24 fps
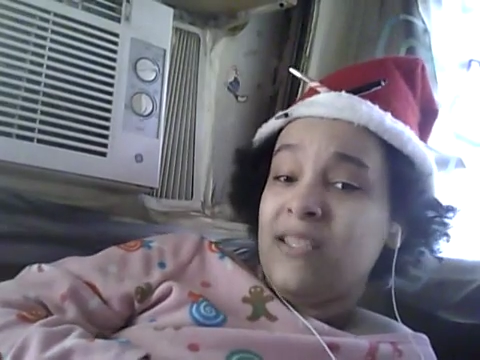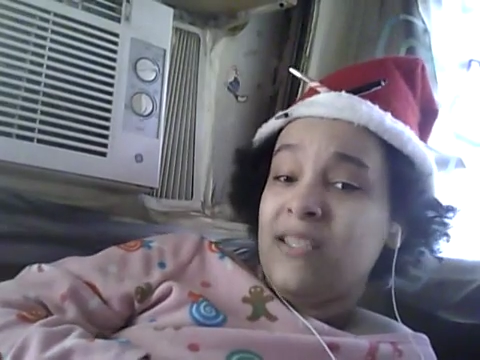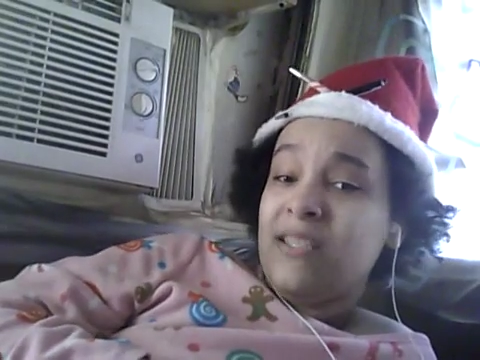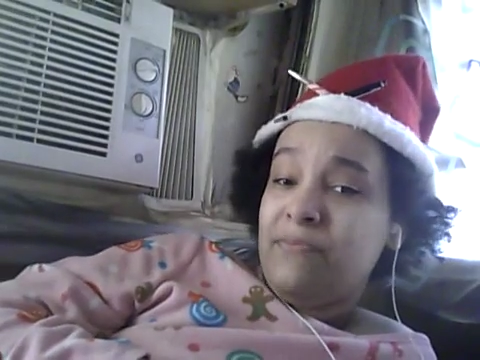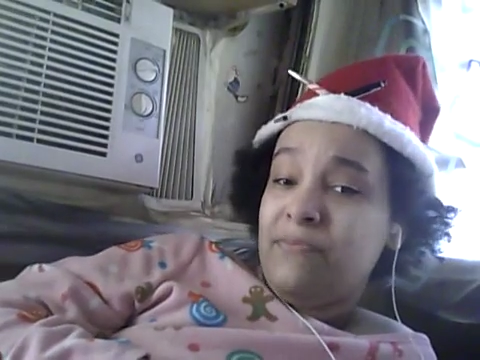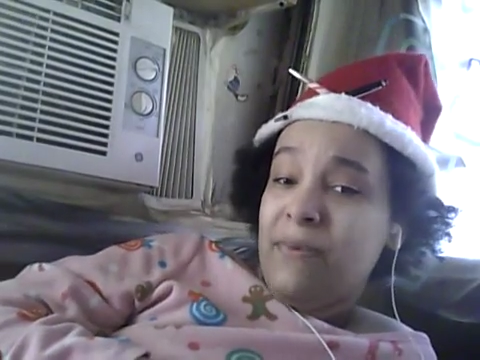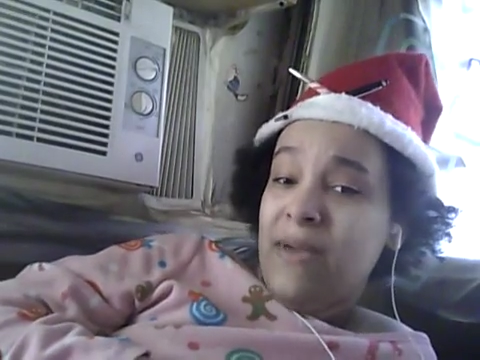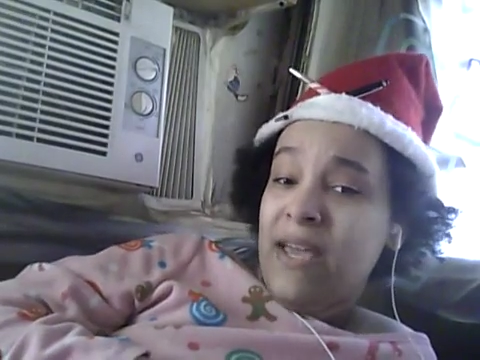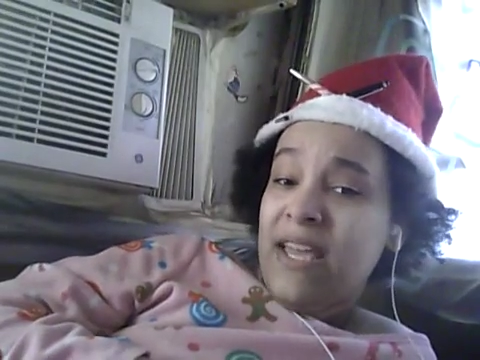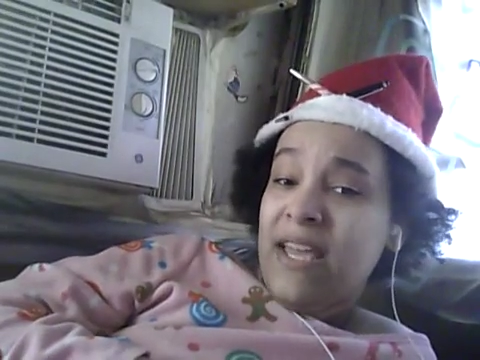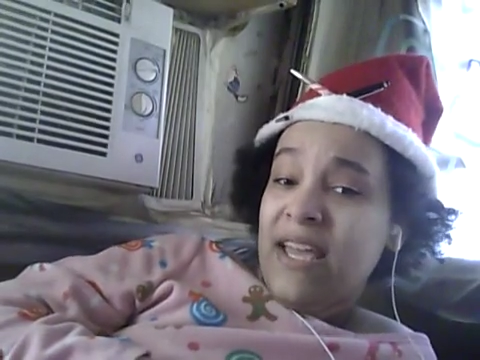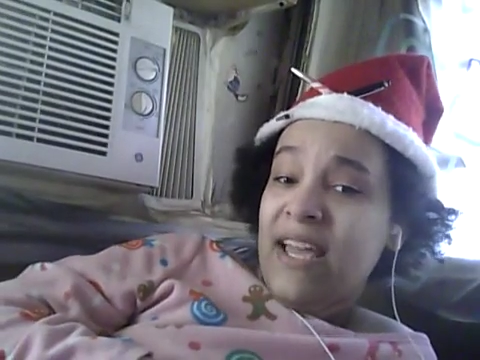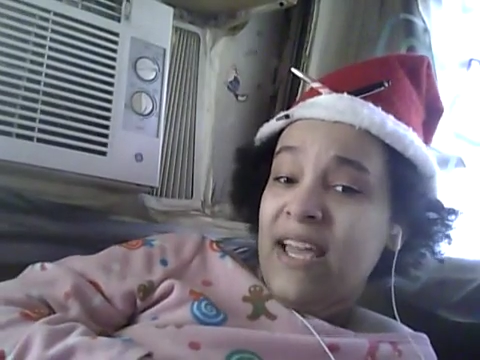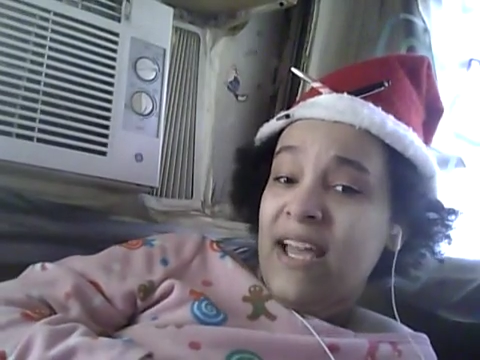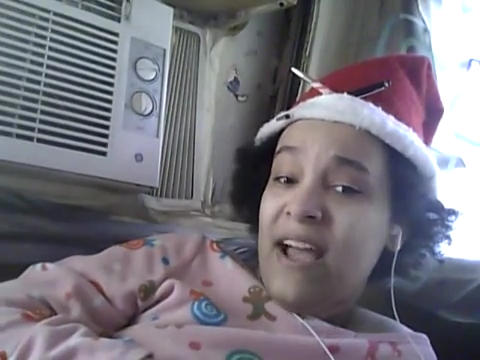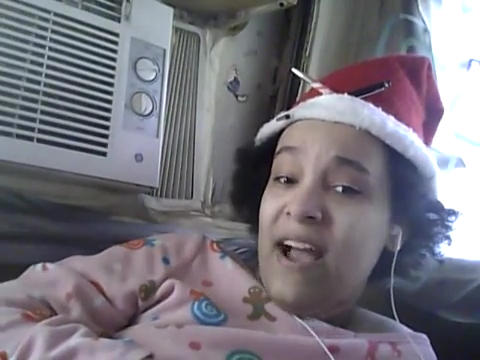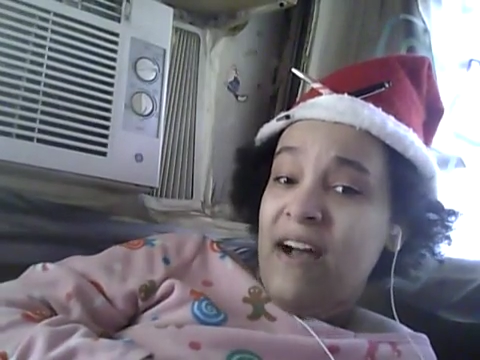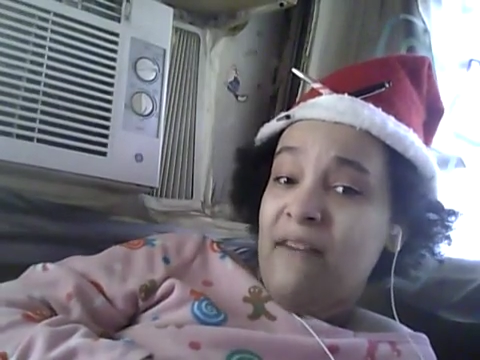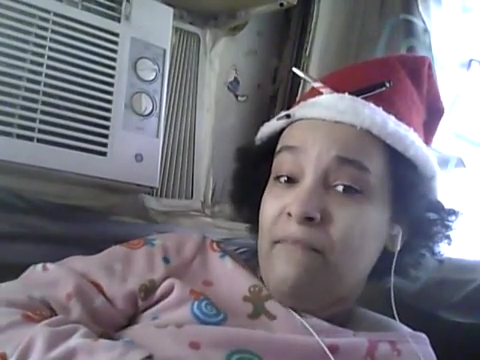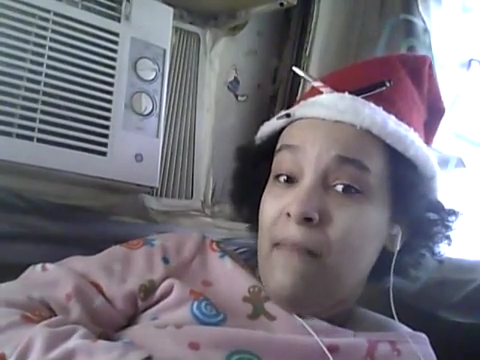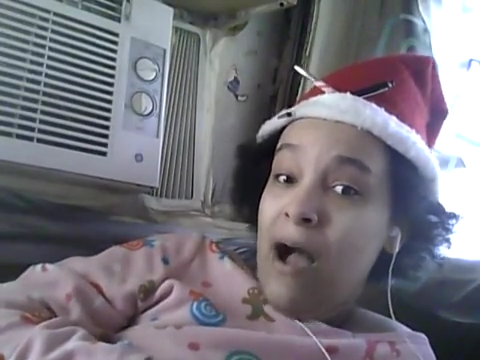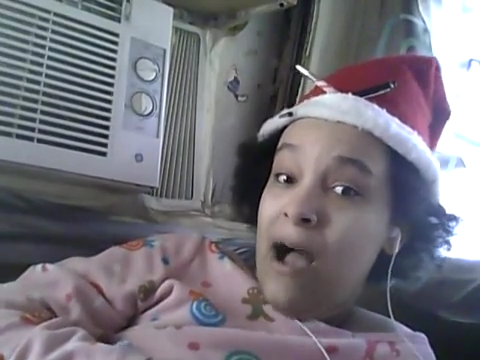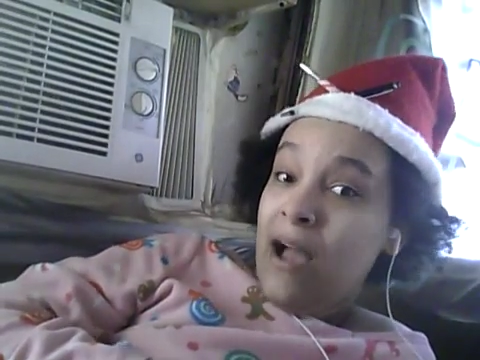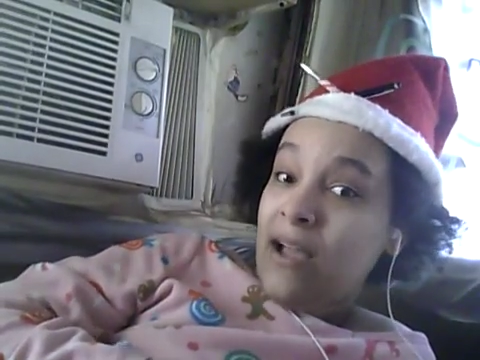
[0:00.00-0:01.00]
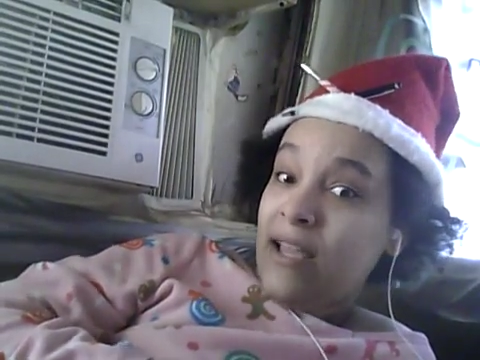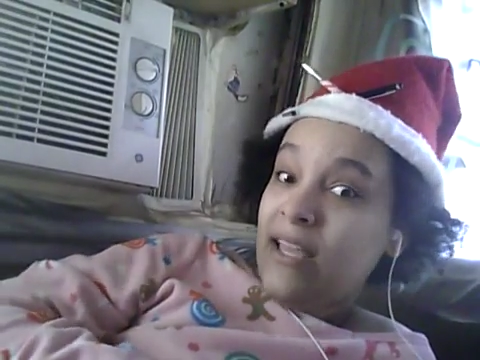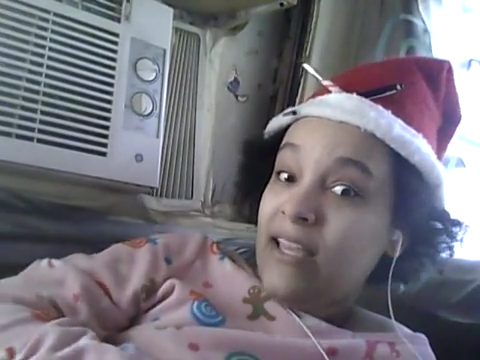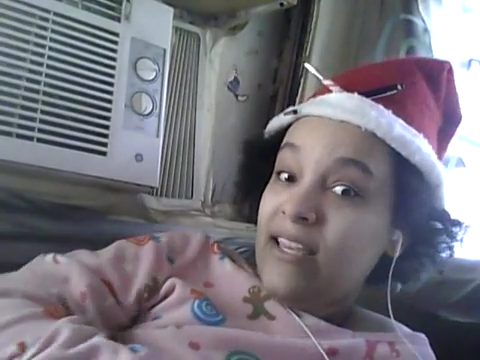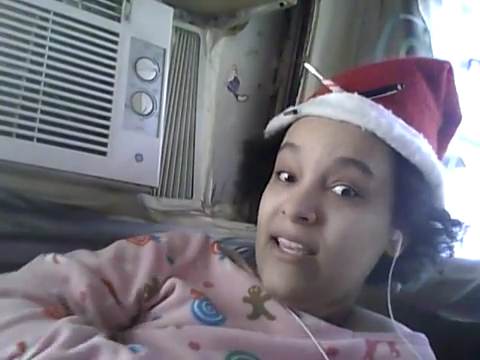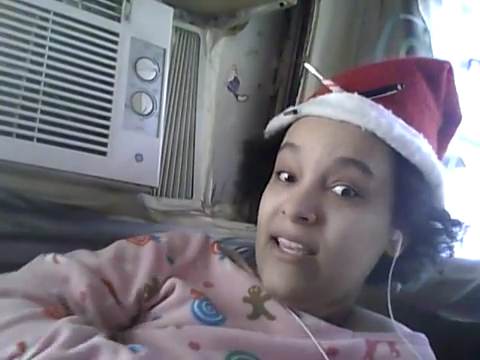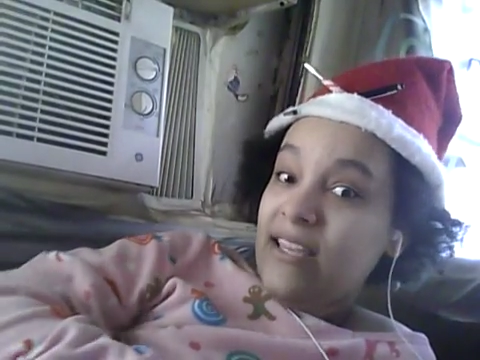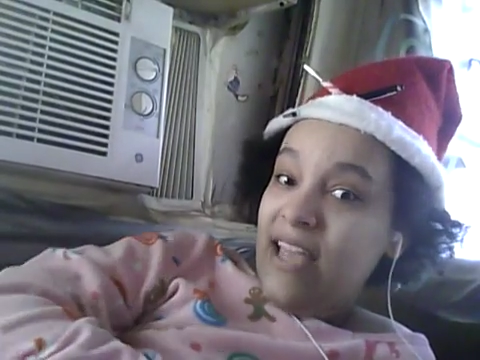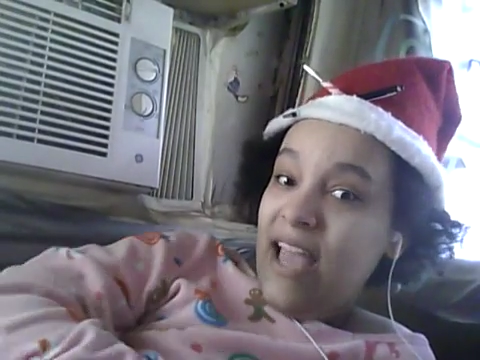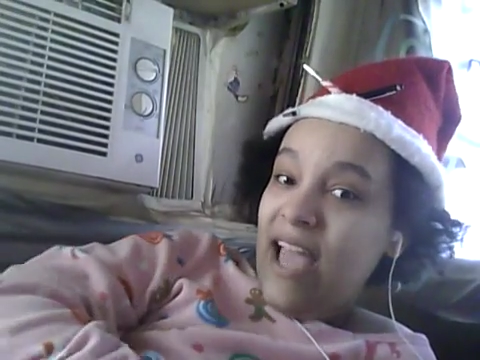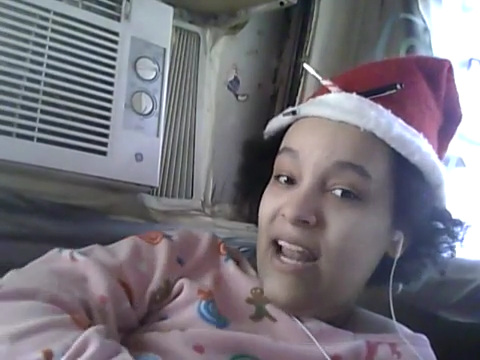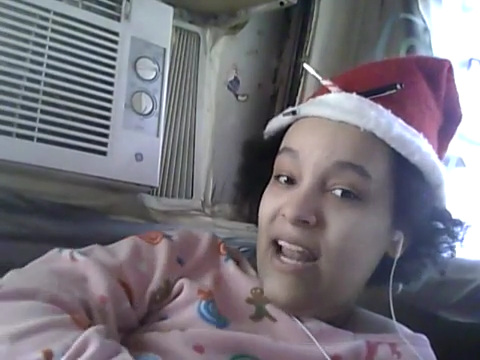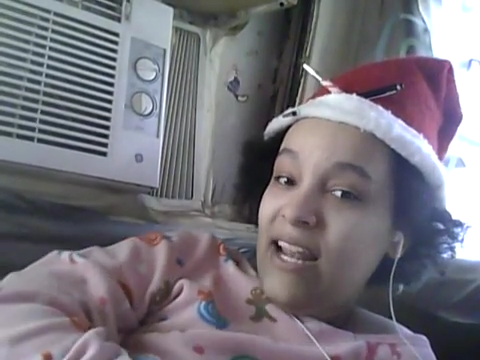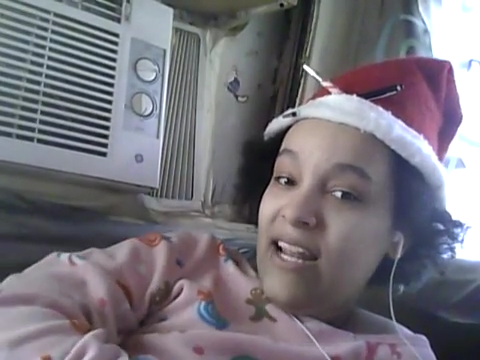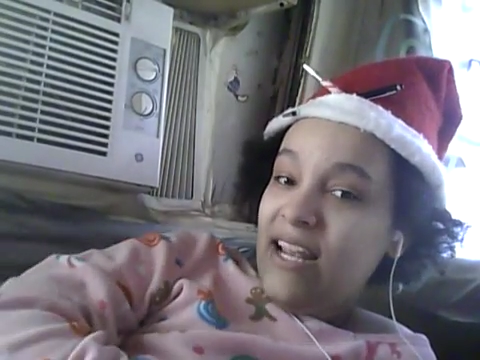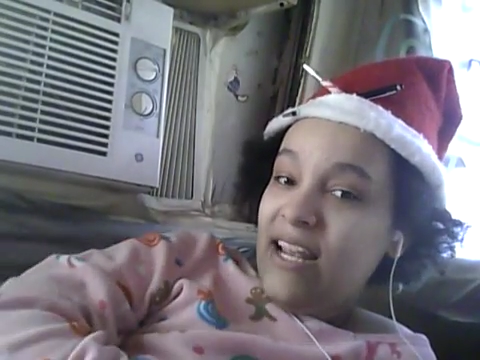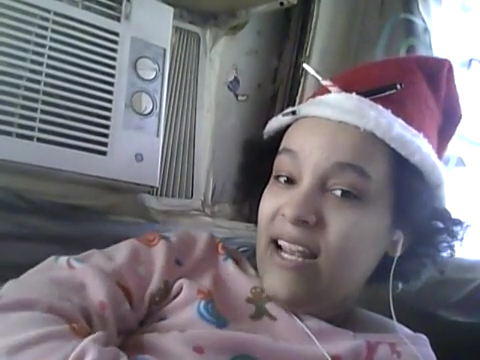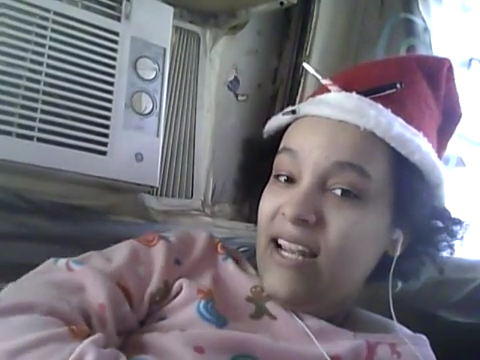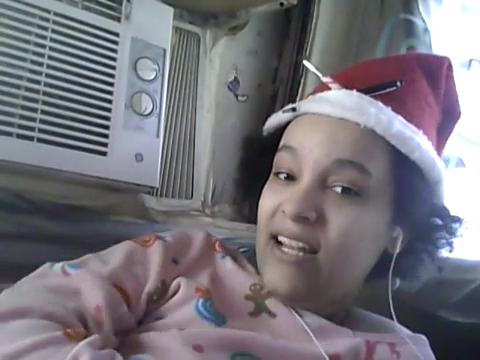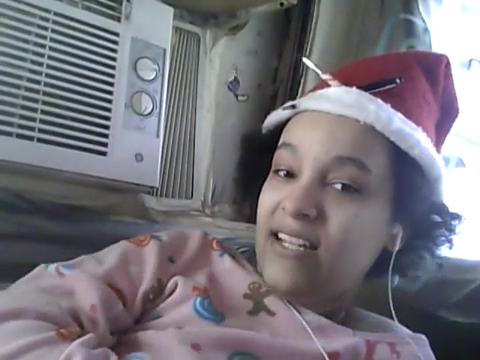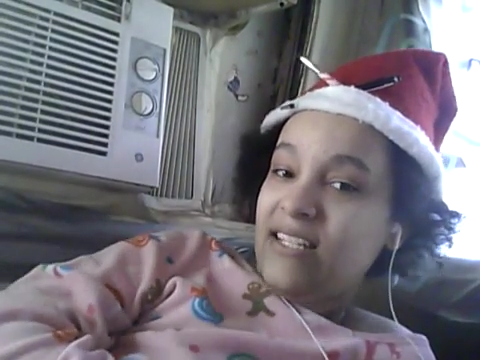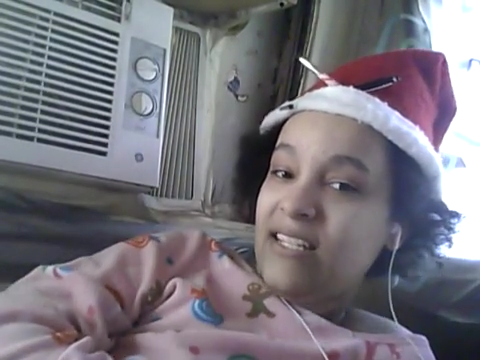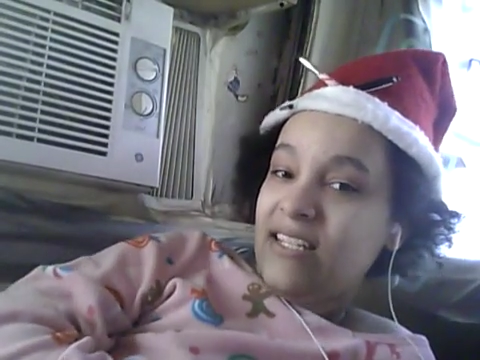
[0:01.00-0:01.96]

Speaking of mocking Ganon,